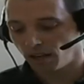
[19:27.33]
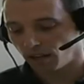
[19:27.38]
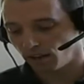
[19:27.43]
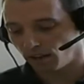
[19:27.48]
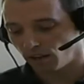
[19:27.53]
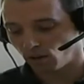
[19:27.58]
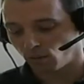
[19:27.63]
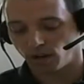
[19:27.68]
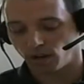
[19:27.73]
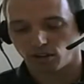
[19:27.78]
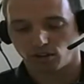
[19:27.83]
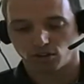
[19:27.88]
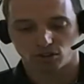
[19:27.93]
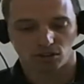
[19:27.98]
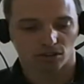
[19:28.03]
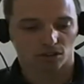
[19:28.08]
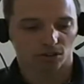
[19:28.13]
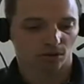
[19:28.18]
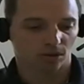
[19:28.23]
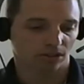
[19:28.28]
what you
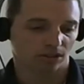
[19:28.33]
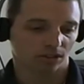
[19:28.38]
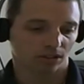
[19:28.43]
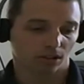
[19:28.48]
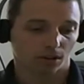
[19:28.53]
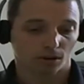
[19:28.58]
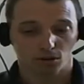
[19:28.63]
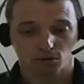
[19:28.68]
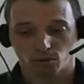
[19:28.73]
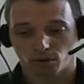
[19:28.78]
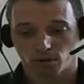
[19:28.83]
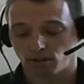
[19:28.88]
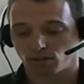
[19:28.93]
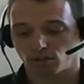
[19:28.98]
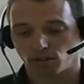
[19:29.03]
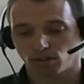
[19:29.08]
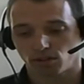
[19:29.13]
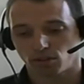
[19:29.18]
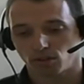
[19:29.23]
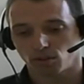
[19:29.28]
should do as a coach, what you
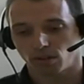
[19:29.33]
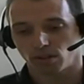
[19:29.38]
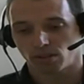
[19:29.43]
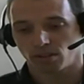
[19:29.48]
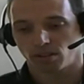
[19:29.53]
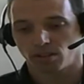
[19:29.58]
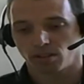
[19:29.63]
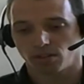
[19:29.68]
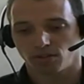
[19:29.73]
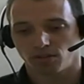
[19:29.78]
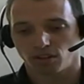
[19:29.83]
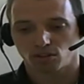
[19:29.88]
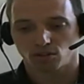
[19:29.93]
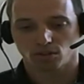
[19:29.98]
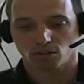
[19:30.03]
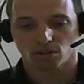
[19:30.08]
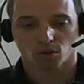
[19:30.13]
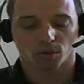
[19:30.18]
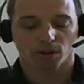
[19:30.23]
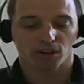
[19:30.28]
should do as an
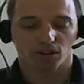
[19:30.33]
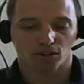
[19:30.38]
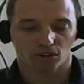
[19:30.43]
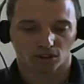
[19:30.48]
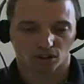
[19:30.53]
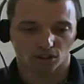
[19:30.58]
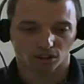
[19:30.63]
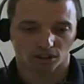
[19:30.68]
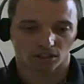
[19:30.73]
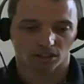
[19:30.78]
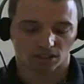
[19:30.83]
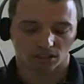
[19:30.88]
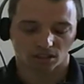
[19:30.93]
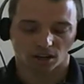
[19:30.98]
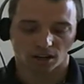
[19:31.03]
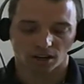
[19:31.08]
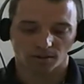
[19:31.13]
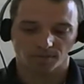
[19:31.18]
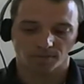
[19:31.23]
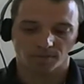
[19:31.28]
individual, or where you should look to
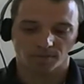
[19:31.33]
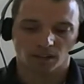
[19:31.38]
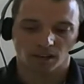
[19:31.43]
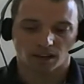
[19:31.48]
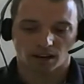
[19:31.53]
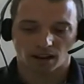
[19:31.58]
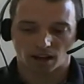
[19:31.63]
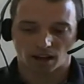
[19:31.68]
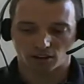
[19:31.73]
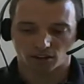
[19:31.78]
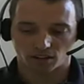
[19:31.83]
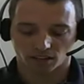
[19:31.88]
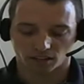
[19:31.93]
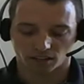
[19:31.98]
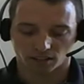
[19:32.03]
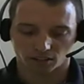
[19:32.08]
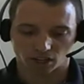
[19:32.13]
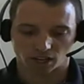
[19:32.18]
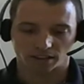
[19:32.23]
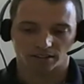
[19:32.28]
start, and how you can
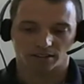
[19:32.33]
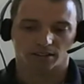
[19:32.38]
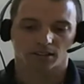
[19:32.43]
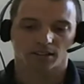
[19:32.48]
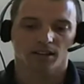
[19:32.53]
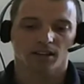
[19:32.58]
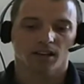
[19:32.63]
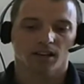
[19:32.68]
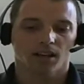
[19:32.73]
adjust.